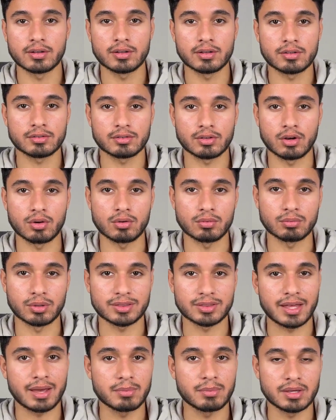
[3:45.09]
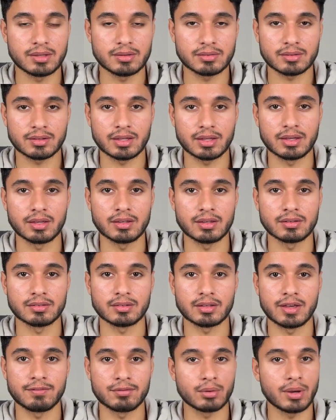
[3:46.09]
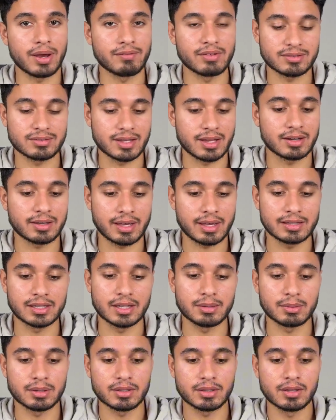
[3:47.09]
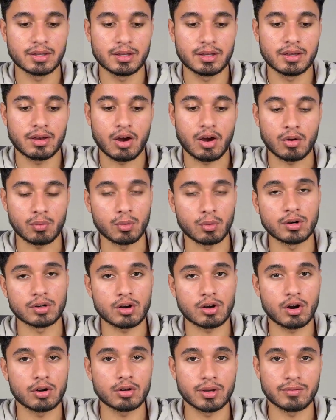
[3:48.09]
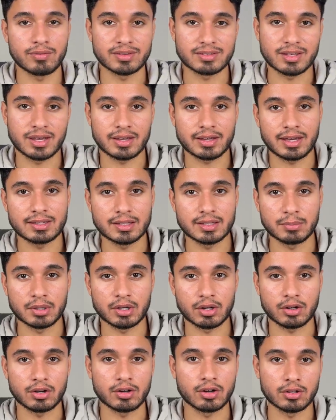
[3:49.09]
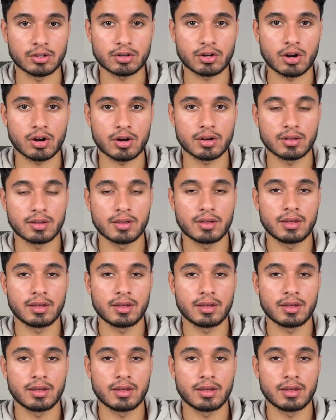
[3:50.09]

So what that means is if you have a 10K limit on one card, you have a 10K limit on another card,